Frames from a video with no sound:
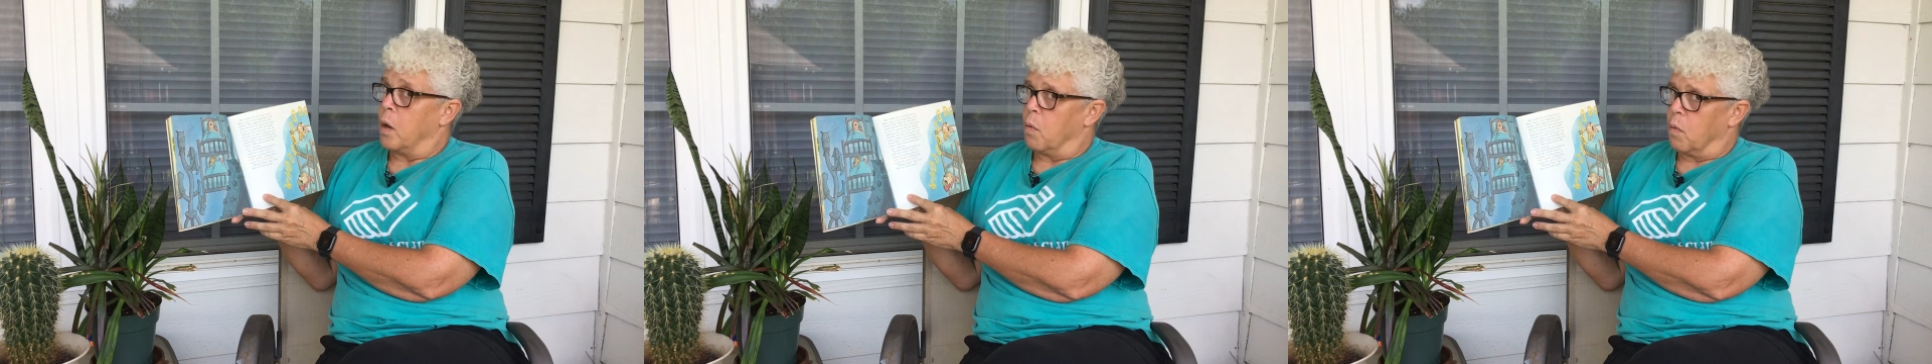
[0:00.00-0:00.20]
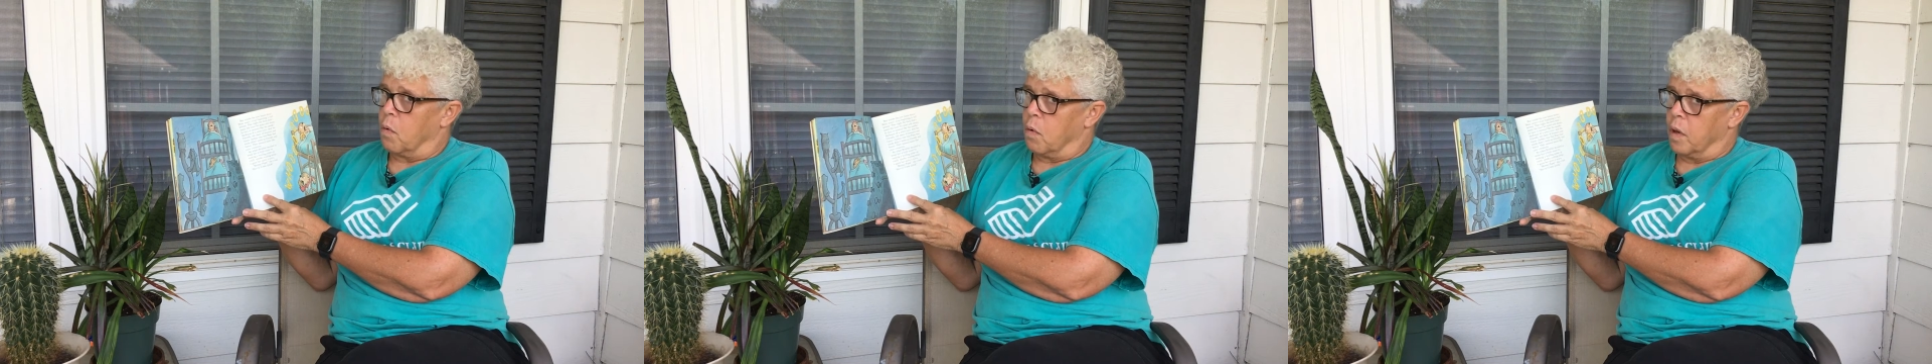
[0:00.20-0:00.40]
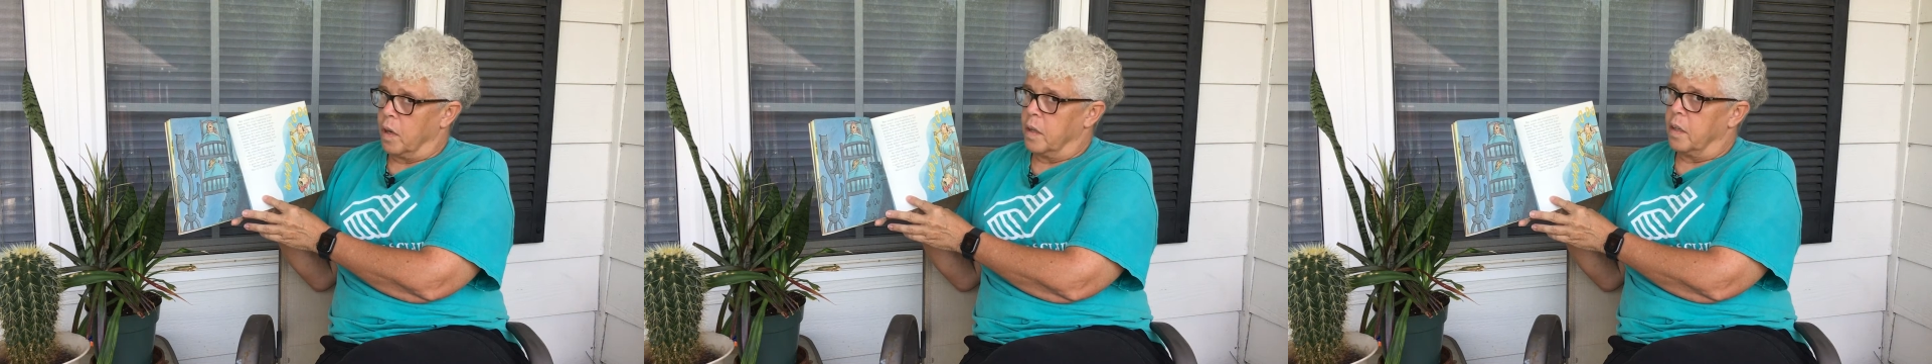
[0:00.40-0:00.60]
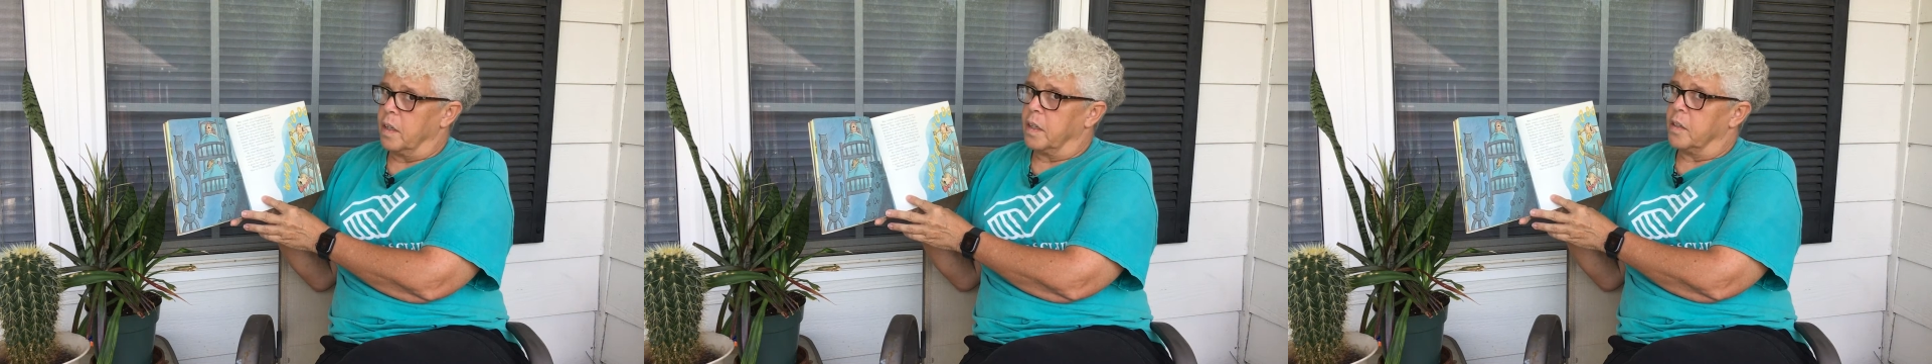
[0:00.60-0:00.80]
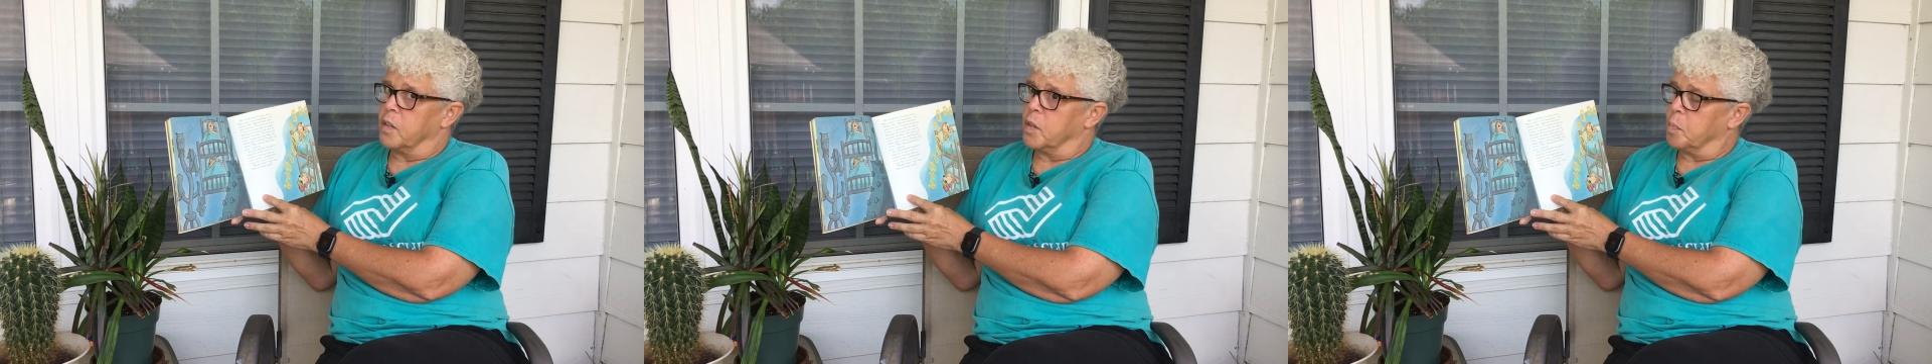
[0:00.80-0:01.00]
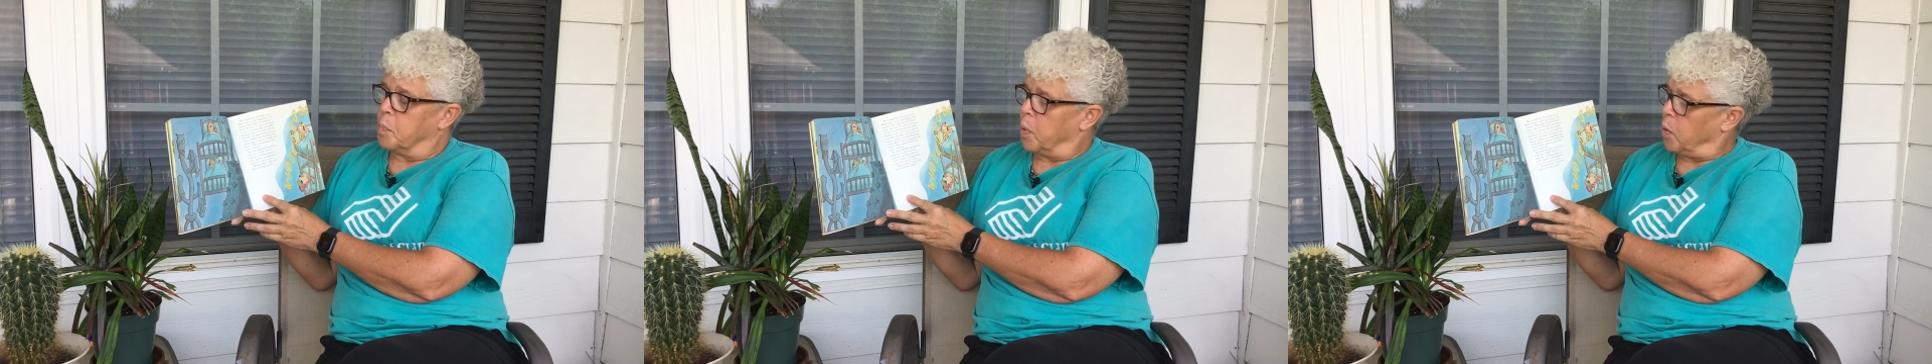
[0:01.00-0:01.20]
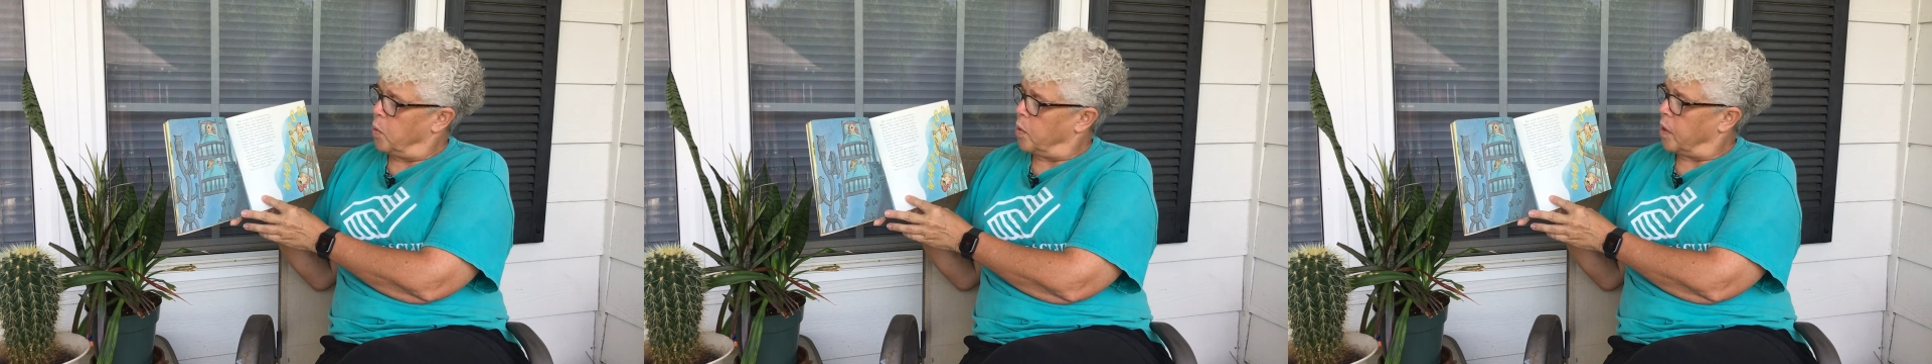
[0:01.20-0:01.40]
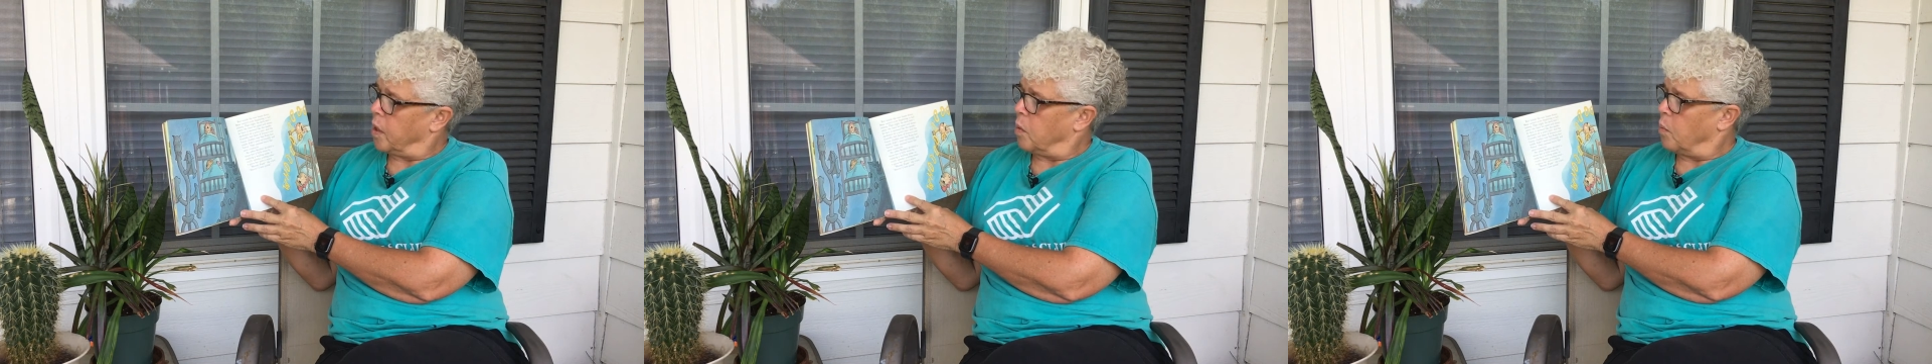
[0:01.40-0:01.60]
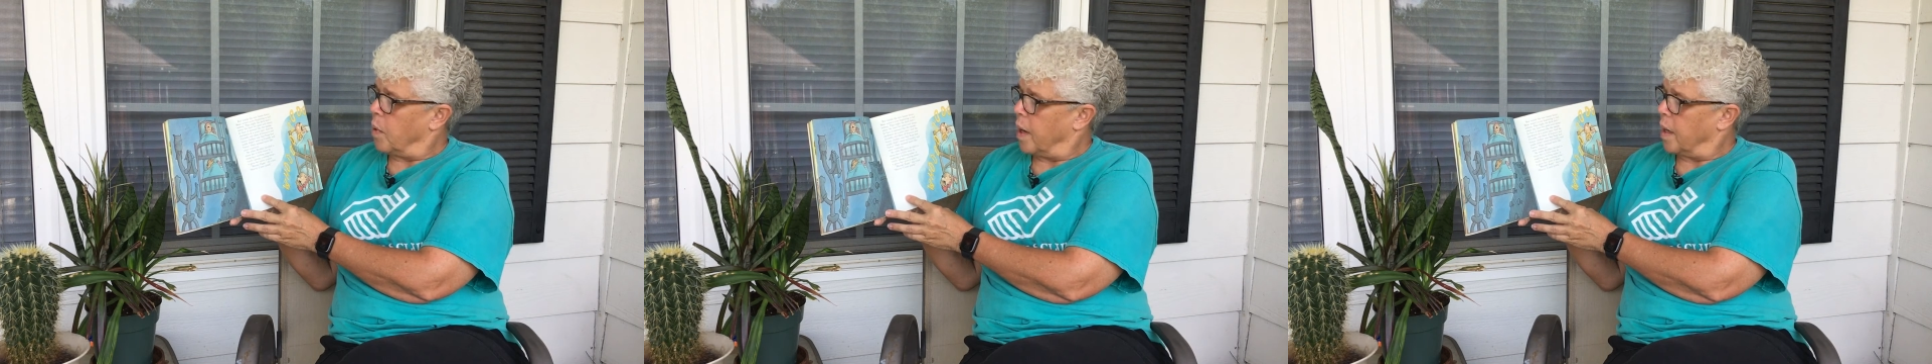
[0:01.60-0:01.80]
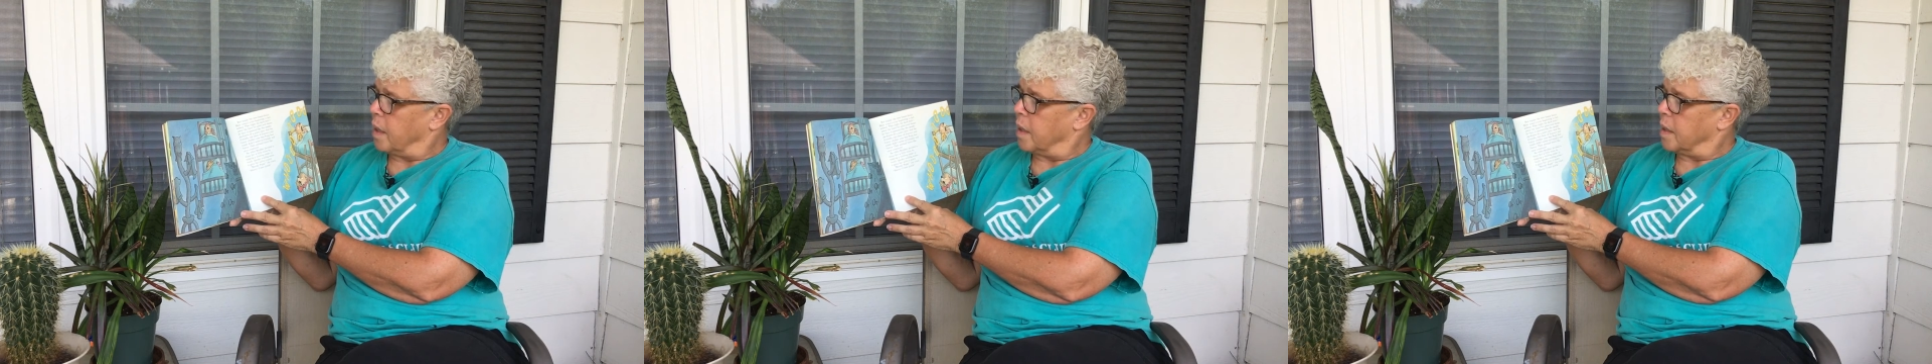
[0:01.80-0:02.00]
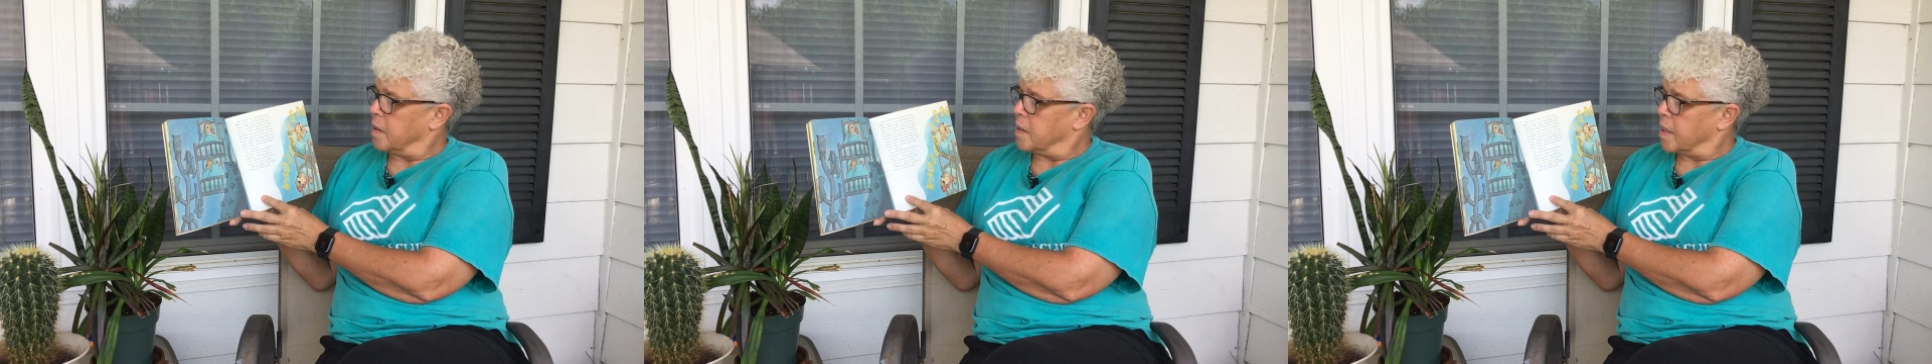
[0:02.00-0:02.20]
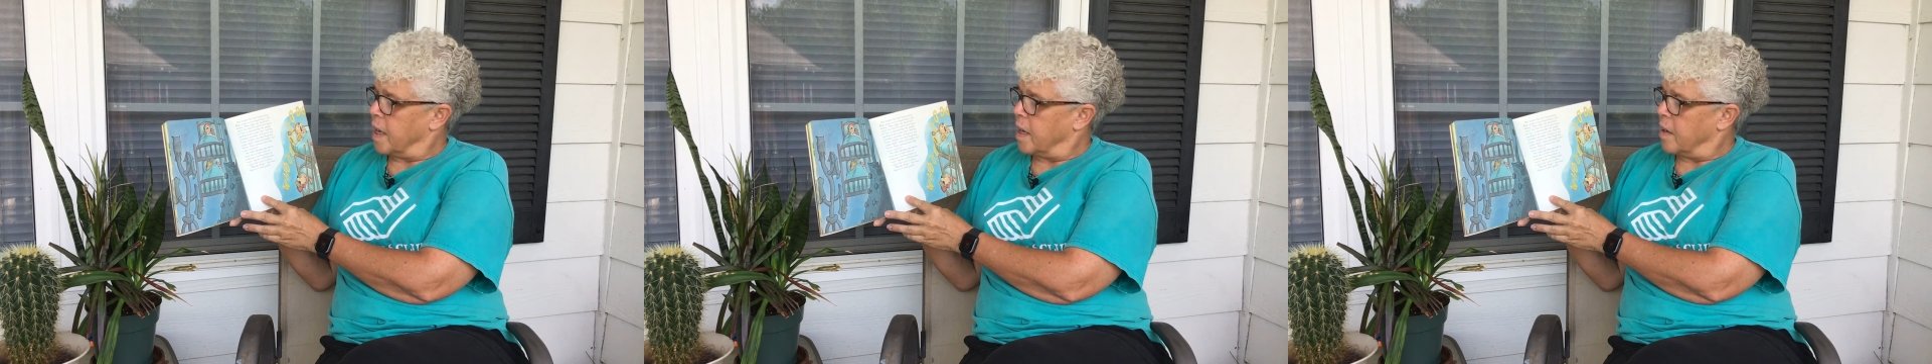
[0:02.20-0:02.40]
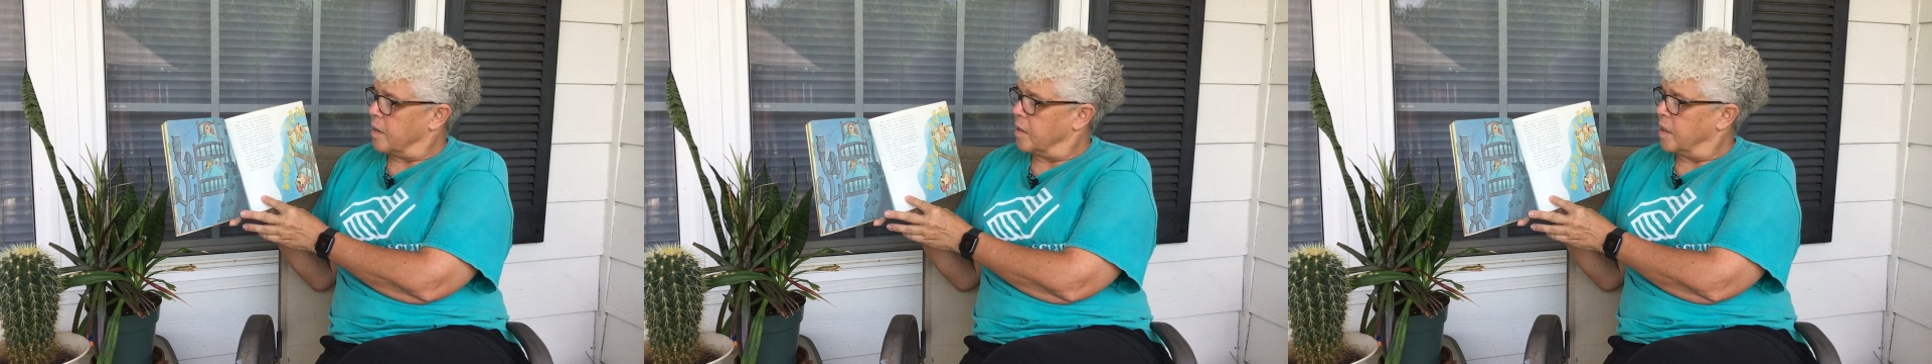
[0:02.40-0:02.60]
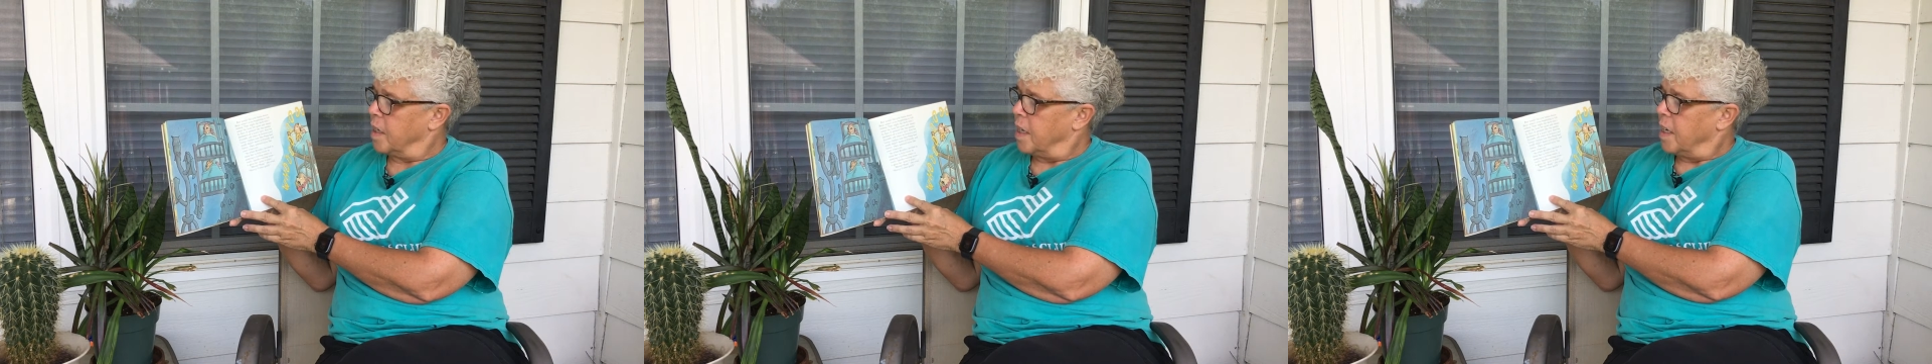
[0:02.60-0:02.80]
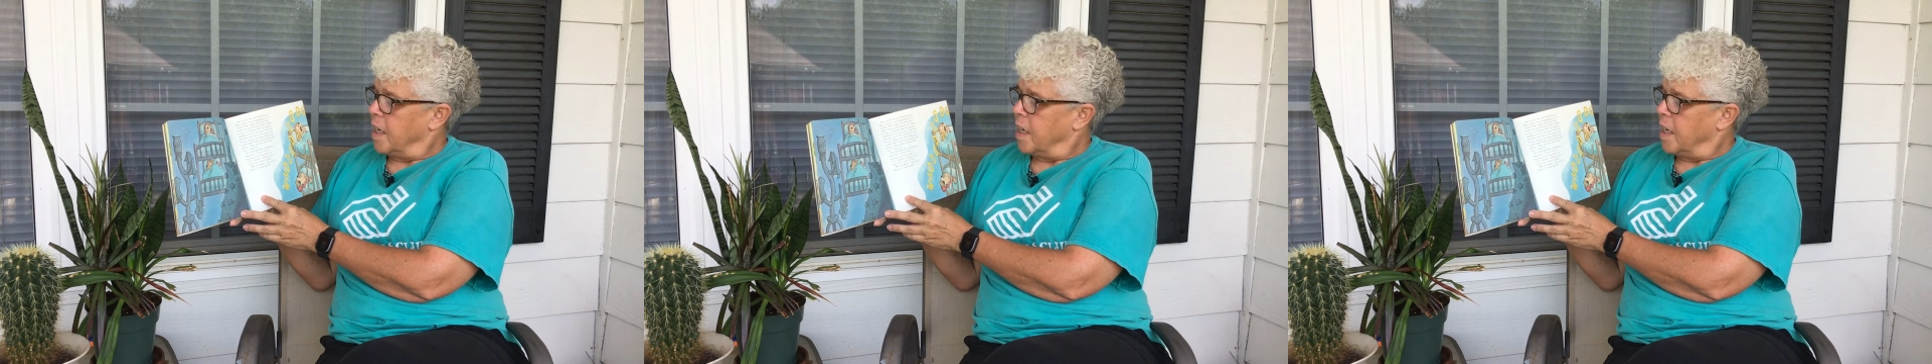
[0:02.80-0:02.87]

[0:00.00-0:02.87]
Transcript: really spooky wailing sound,